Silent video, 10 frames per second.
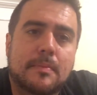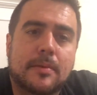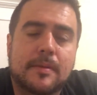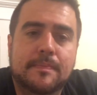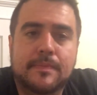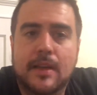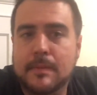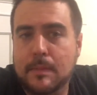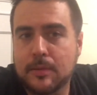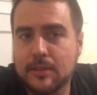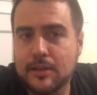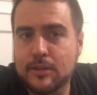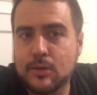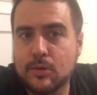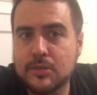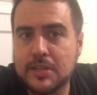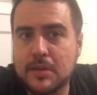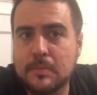but I'm not putting Leinenkugel down.